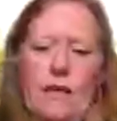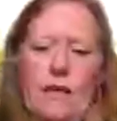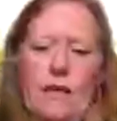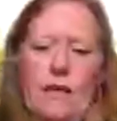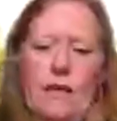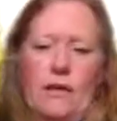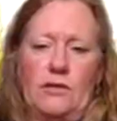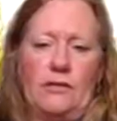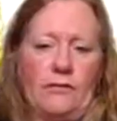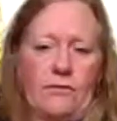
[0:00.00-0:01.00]
So
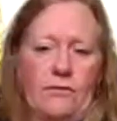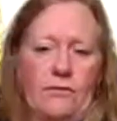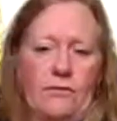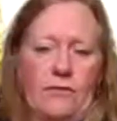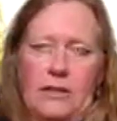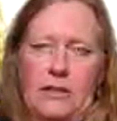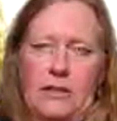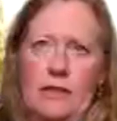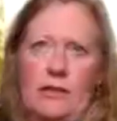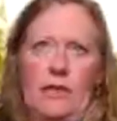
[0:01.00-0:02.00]
and this is another
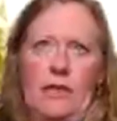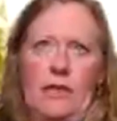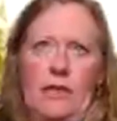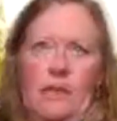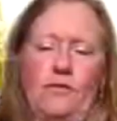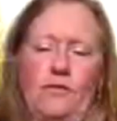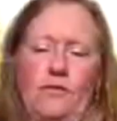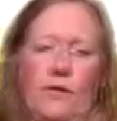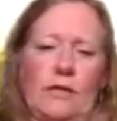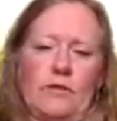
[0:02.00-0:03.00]
thing, if you follow
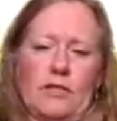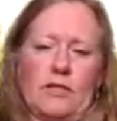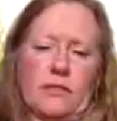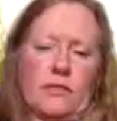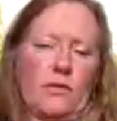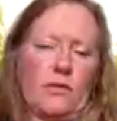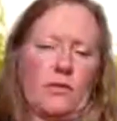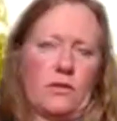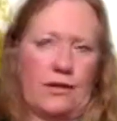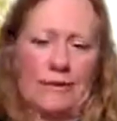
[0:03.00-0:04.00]
label directions, and of course
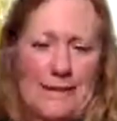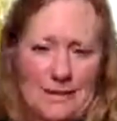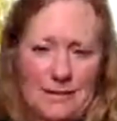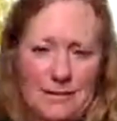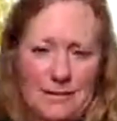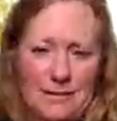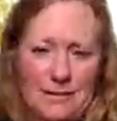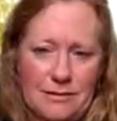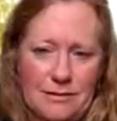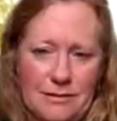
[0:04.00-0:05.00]
everyone does,
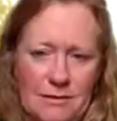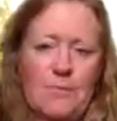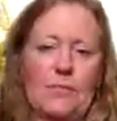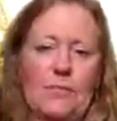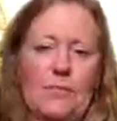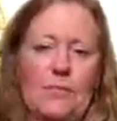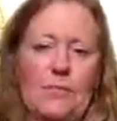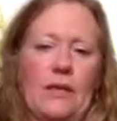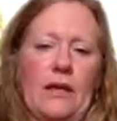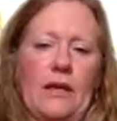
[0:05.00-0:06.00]
right?
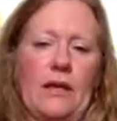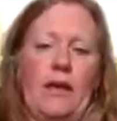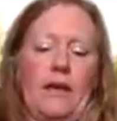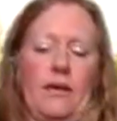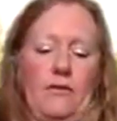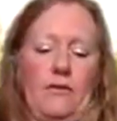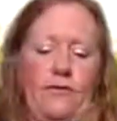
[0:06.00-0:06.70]
If